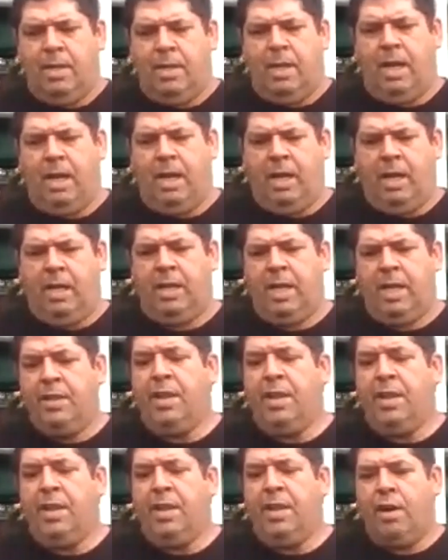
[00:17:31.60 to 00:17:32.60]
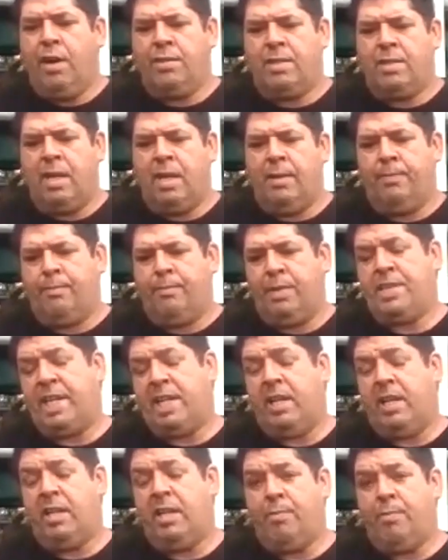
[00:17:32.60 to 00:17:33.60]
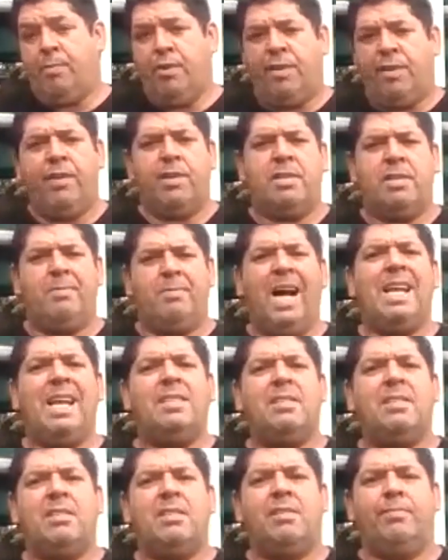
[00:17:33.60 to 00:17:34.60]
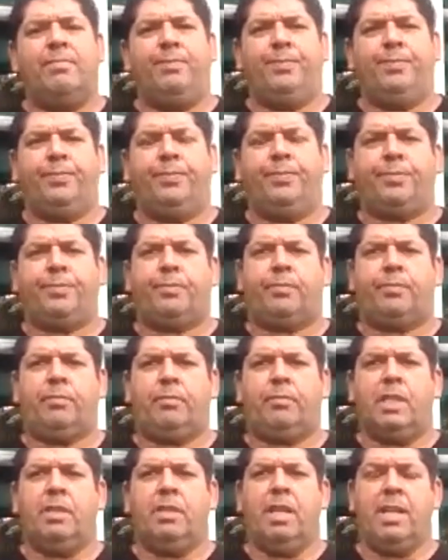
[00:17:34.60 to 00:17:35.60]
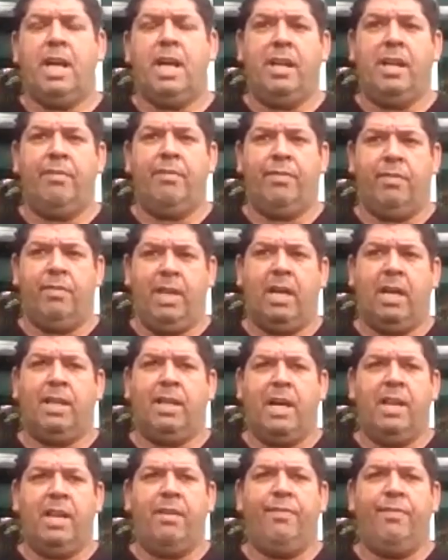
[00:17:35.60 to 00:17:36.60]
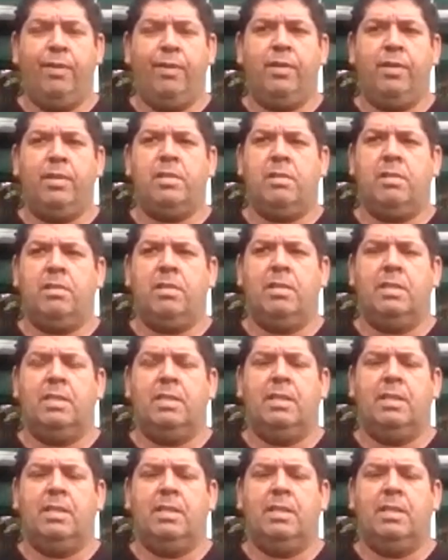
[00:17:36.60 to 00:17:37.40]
in those, particularly in the bush food space, our native foods.